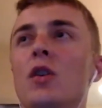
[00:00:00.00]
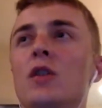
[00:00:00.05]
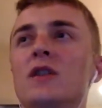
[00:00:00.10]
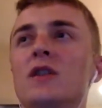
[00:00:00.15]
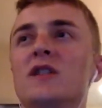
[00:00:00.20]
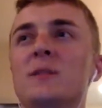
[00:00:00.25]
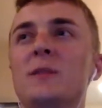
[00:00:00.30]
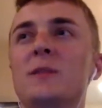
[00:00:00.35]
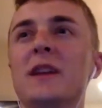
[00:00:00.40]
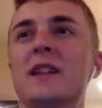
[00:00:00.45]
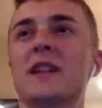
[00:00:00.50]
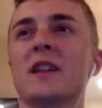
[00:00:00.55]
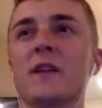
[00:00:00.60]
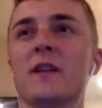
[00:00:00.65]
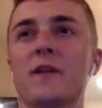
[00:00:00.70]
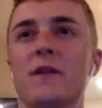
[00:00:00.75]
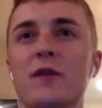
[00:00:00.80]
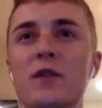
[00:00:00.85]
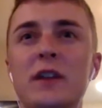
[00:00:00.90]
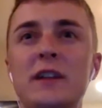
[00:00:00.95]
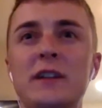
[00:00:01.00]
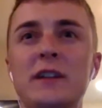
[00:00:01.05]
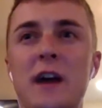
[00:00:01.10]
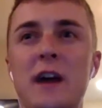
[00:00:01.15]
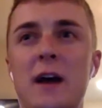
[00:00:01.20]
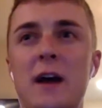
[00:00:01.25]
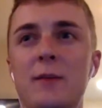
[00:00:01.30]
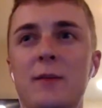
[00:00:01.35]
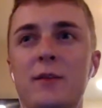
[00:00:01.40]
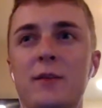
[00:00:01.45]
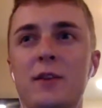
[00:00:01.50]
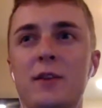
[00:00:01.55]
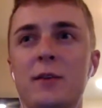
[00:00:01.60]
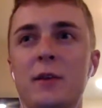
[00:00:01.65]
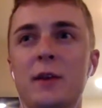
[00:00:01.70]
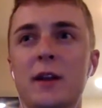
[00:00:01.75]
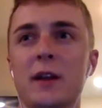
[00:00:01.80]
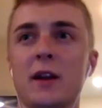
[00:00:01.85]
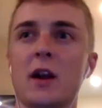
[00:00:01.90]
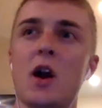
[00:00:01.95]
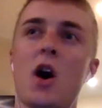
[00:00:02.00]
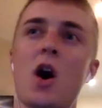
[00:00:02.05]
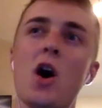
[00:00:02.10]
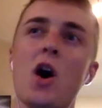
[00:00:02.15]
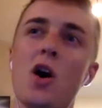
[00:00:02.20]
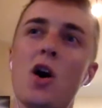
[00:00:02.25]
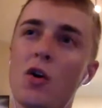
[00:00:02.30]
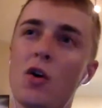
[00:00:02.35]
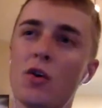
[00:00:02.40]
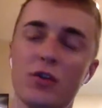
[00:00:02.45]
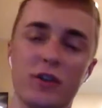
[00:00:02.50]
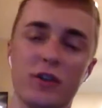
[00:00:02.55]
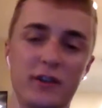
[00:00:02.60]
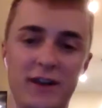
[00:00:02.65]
spend their free time doing all the